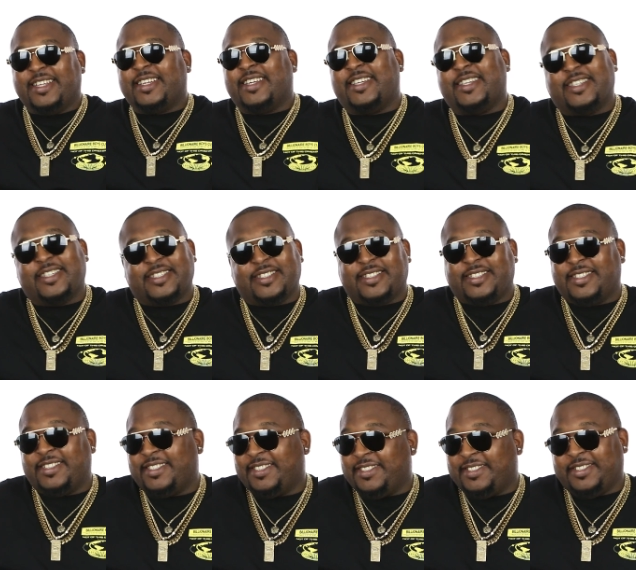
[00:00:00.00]

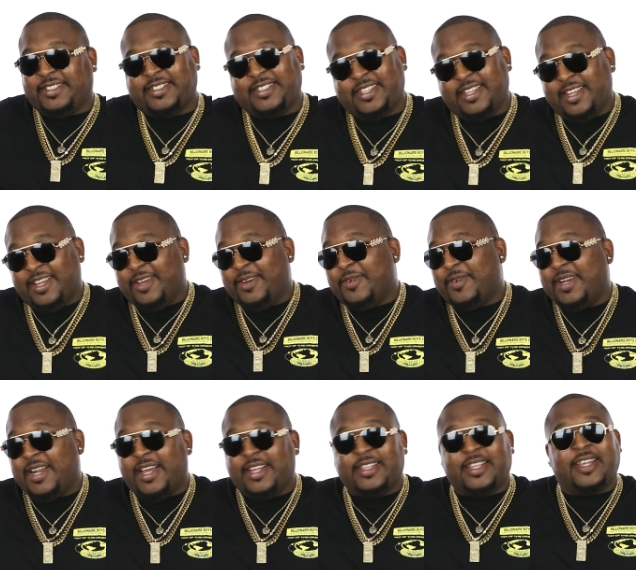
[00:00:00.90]
because
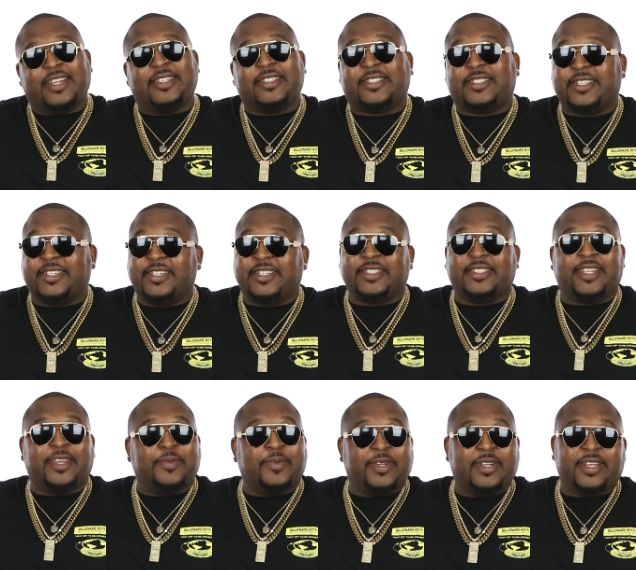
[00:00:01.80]
without that insurance,
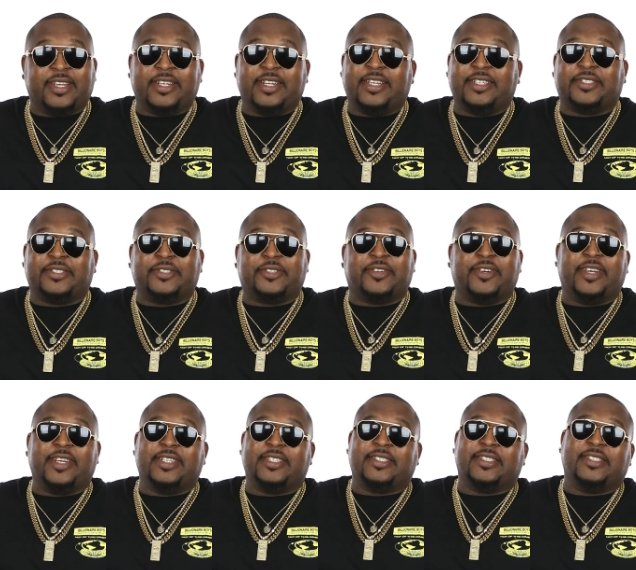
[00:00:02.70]
they be looking at you
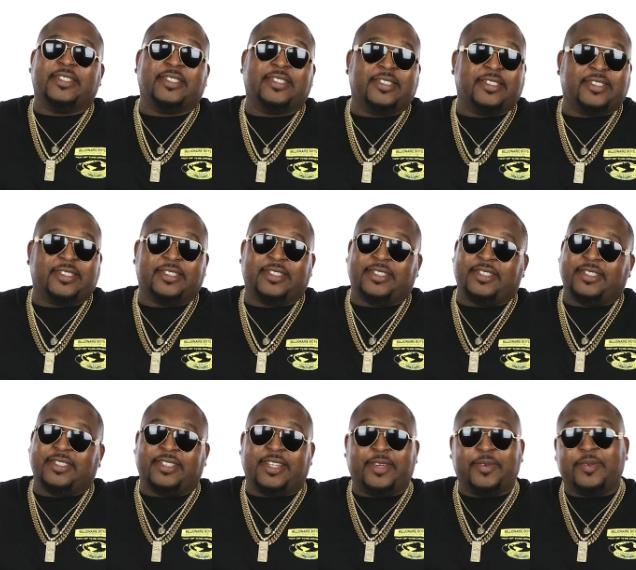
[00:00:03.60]
crazy.
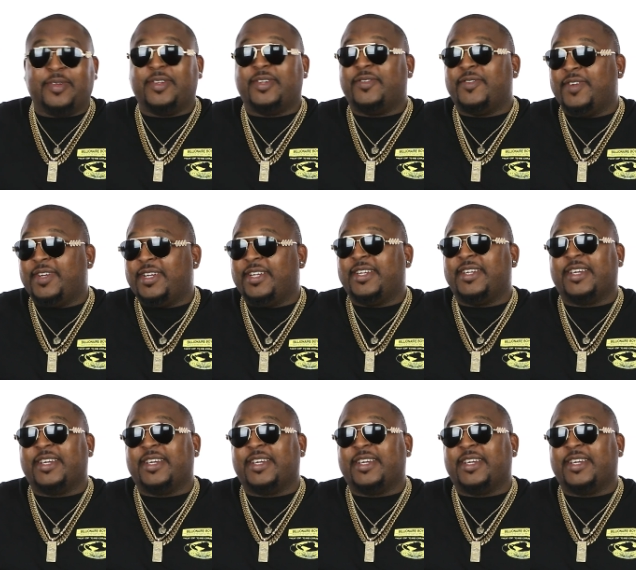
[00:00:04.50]
They be really